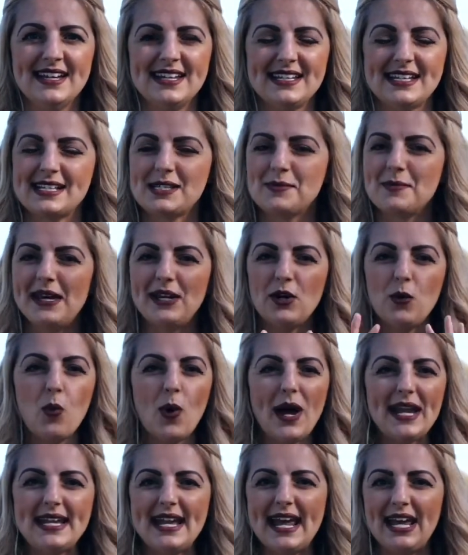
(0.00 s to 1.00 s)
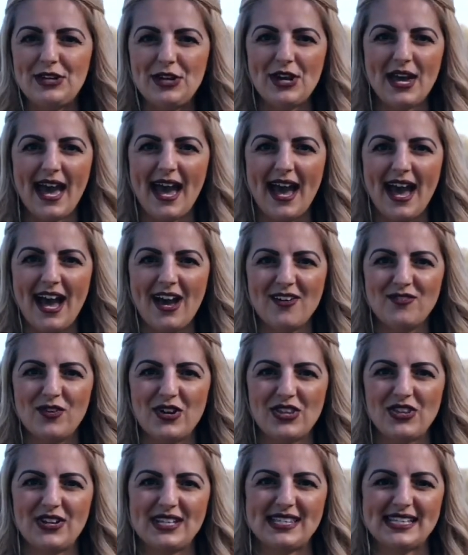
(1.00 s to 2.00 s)
doesn't matter what net you have,
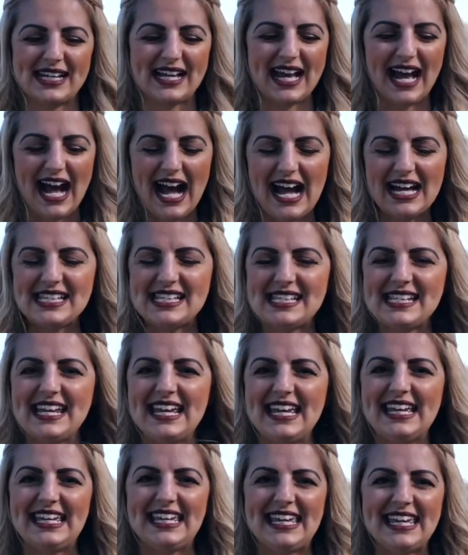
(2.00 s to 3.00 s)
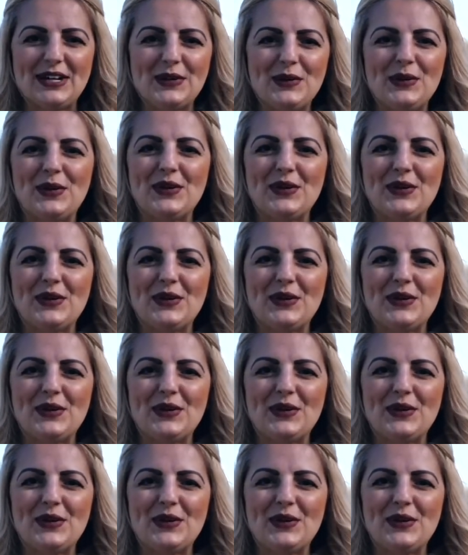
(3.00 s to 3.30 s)
whether it's a casting, gill,